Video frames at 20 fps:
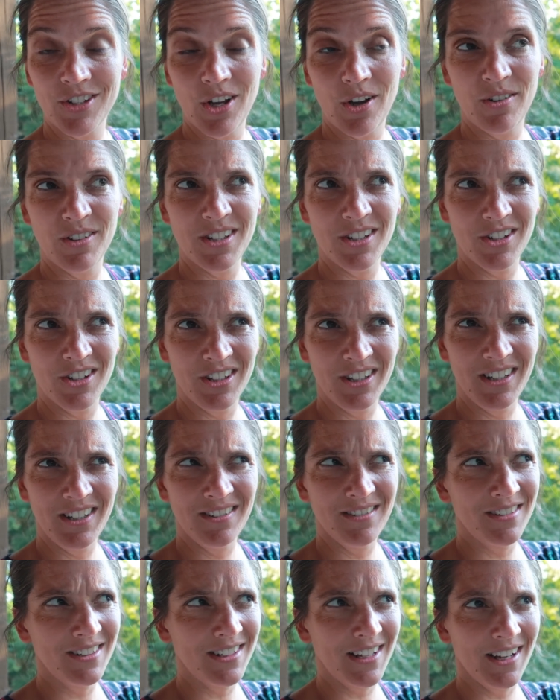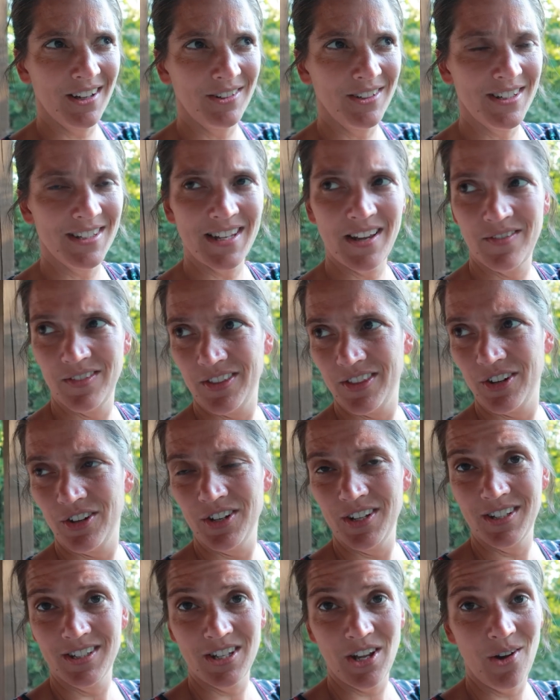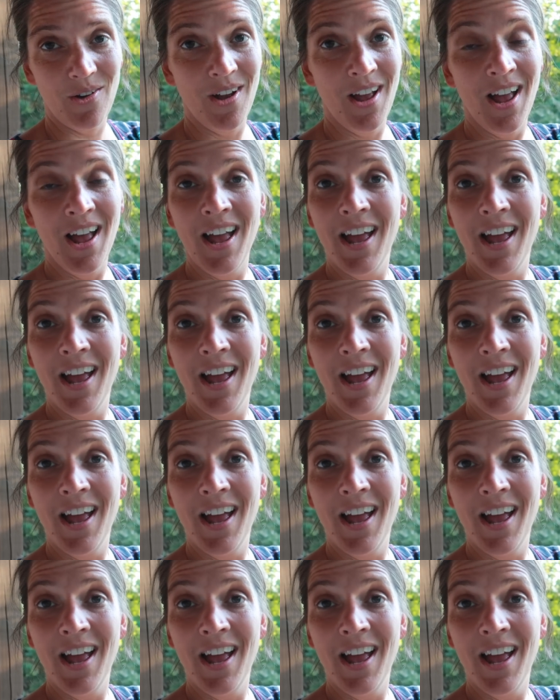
So it's early. It's like only 7:30. So